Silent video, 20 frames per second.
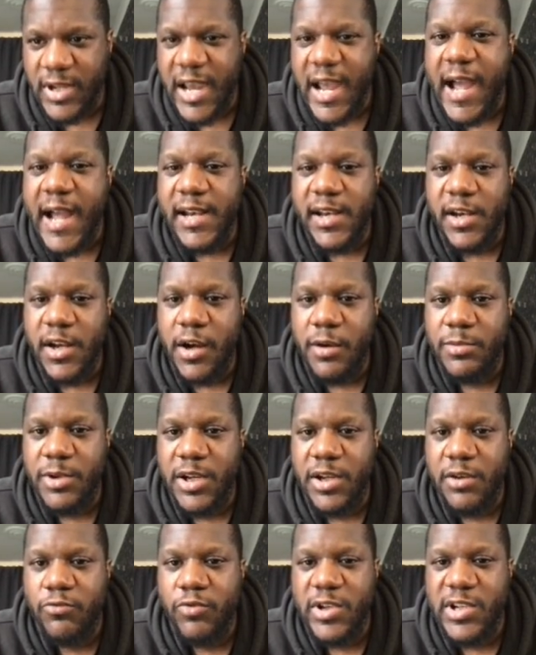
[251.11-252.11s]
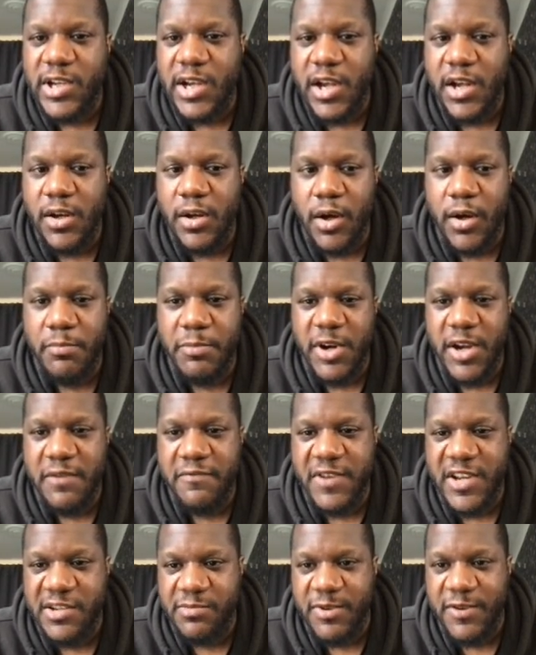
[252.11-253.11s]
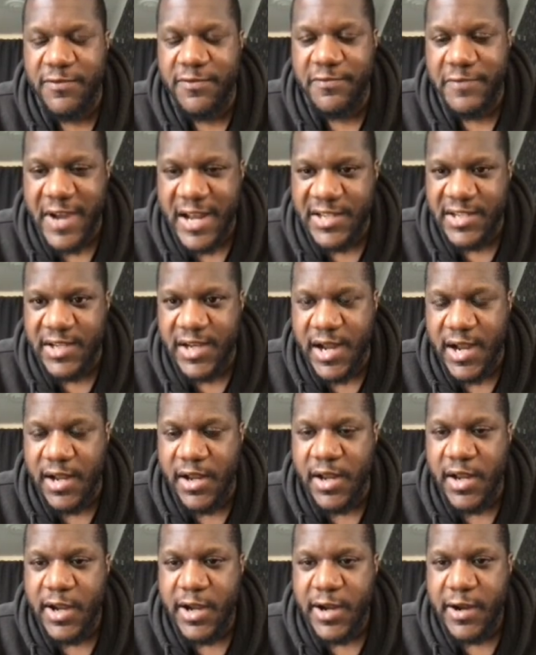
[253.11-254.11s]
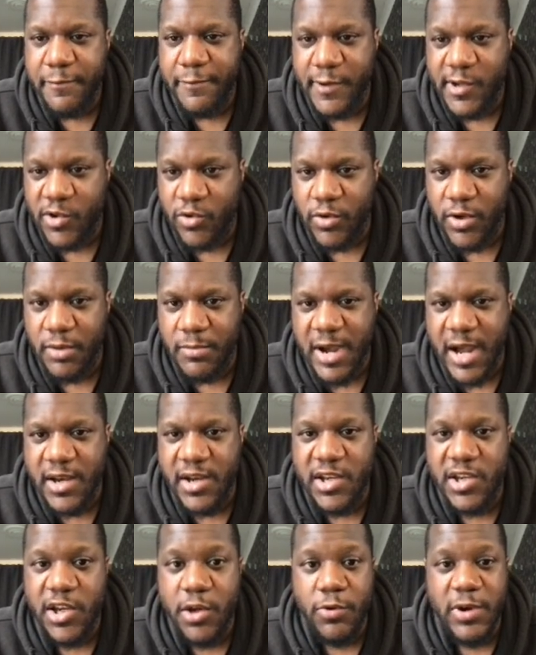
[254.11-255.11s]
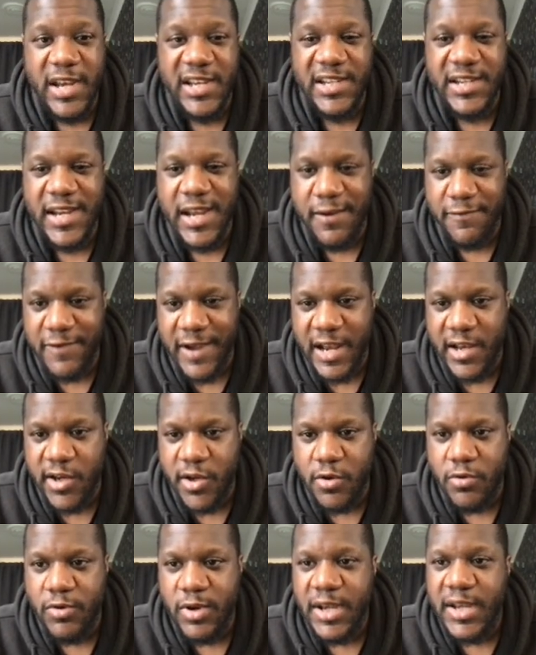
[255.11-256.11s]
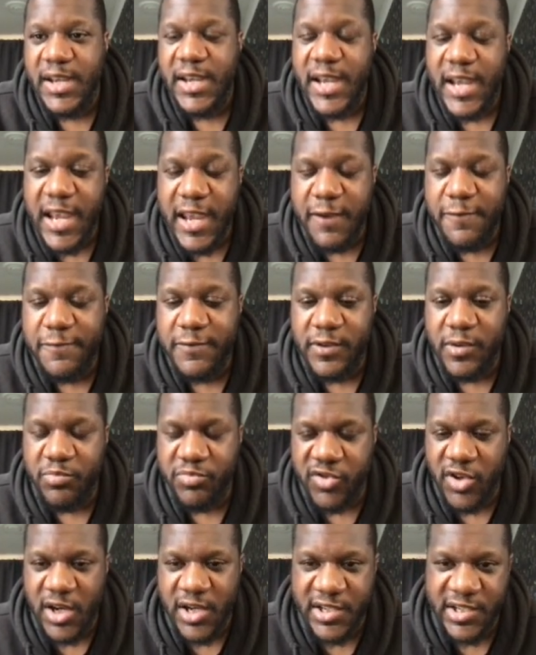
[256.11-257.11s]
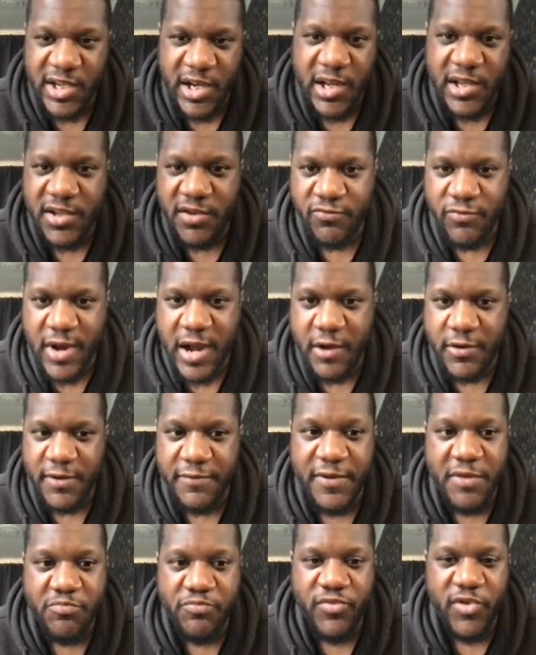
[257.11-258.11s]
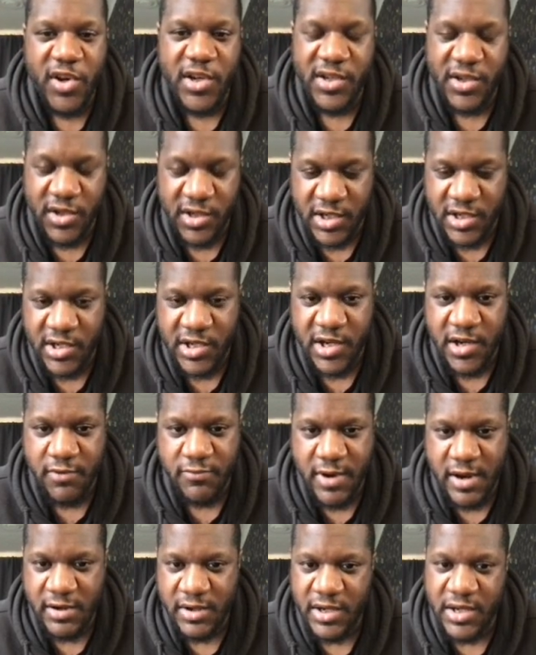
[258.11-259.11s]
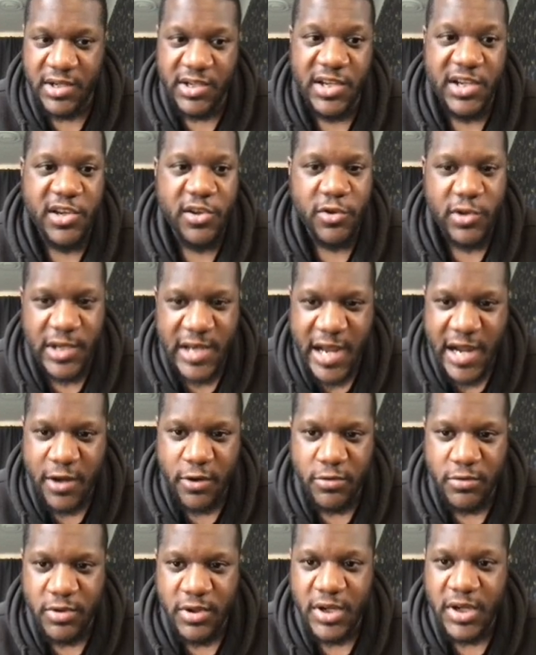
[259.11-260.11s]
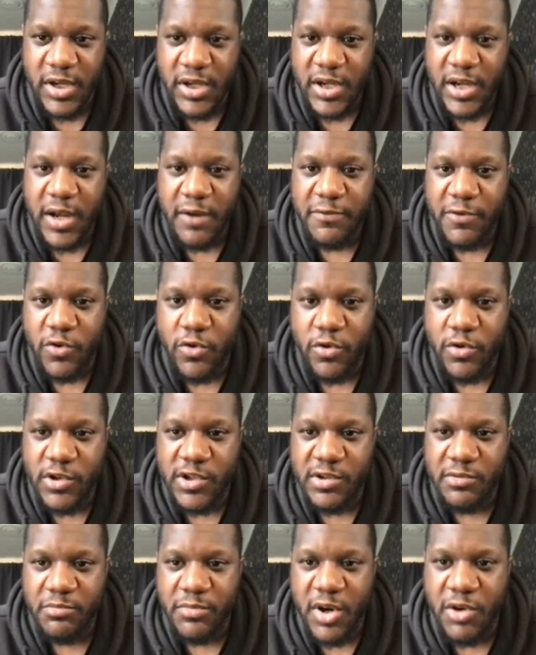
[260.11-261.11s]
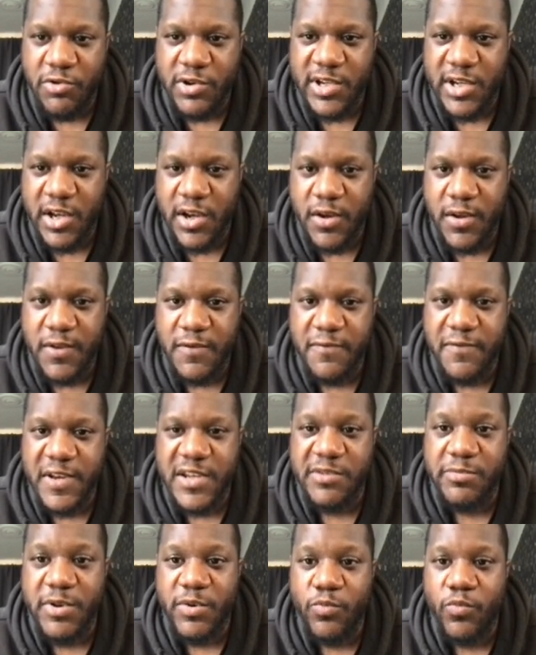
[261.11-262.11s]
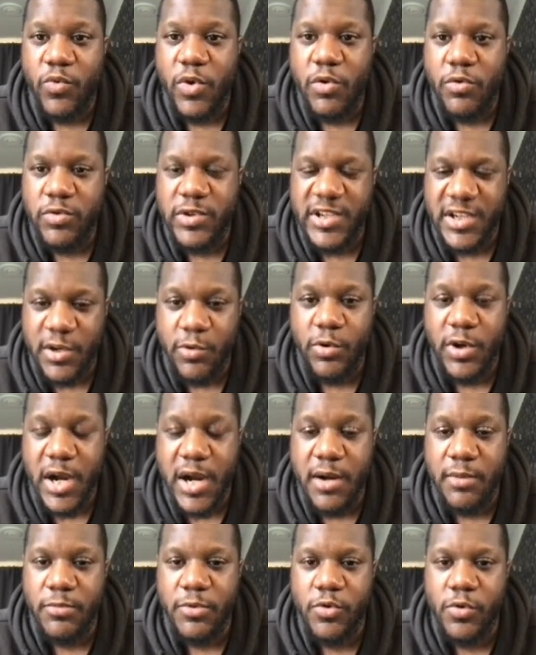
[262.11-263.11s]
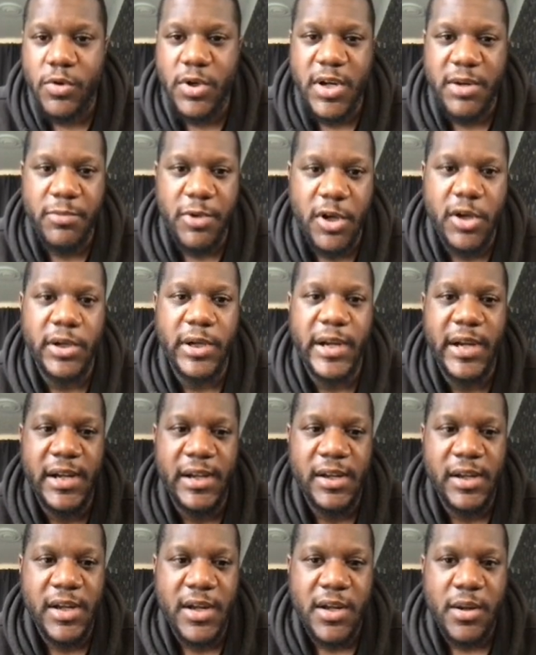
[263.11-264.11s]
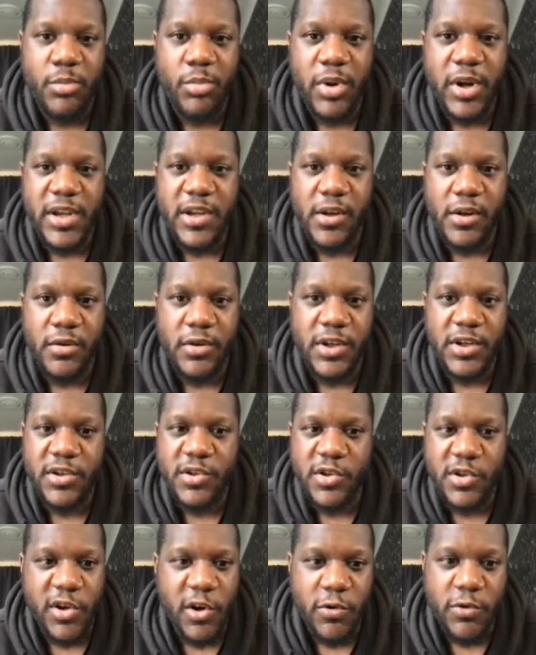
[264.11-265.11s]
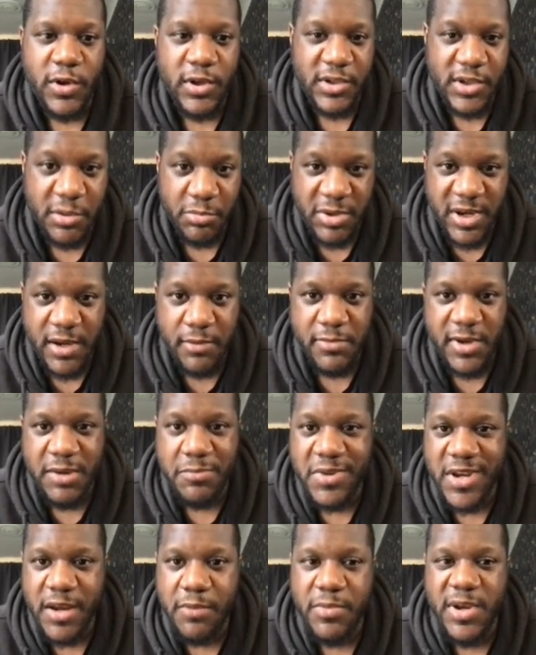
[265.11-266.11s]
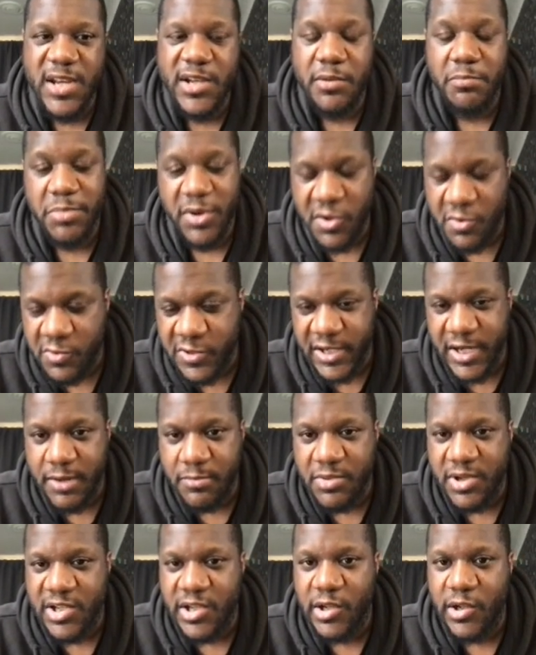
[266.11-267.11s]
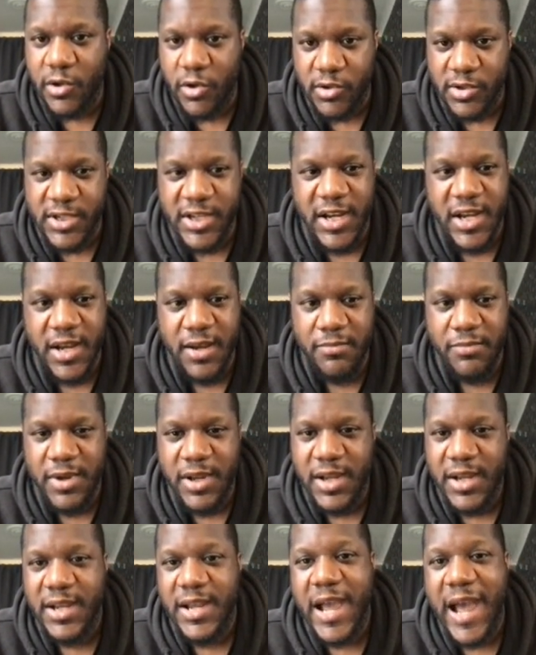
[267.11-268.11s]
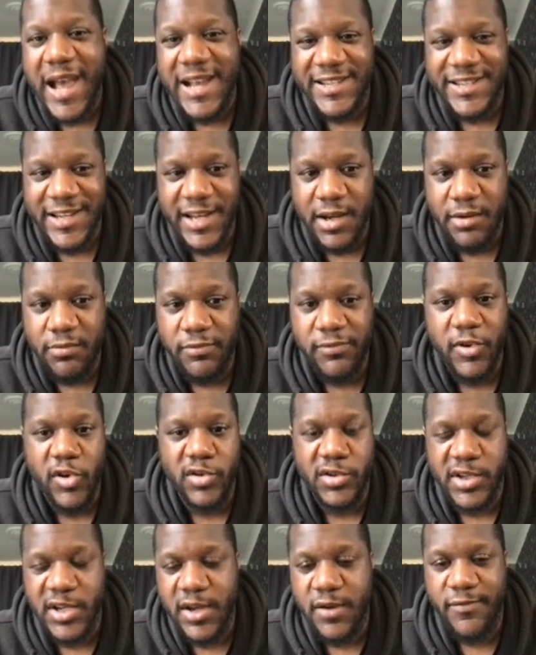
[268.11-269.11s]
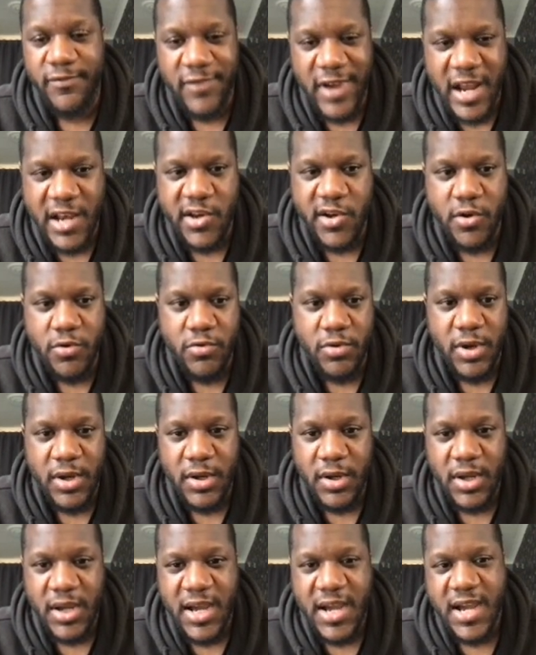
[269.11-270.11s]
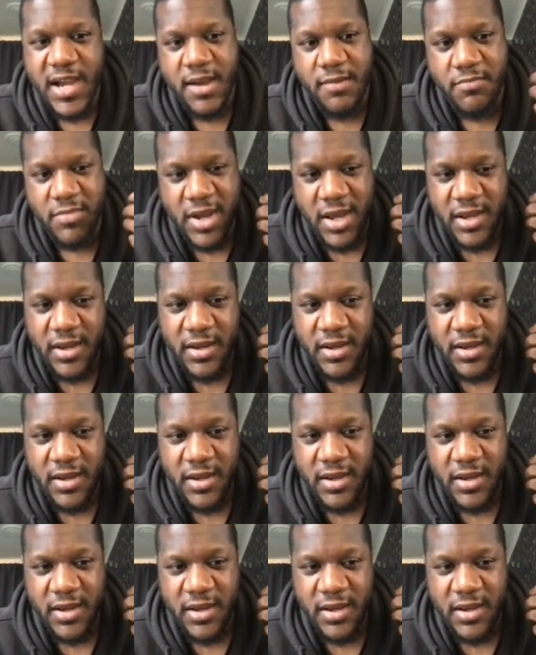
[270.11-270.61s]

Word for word: And I'm going to return on my investment faster if we're talking about the USD value if the price turns around. If the price doesn't turn around and it continues down, of course, my return on investment will still come. It will come longer. But, you know, you could just hold on to BNB. BNB is a blue chip. It's a long-term asset with long-term value, um,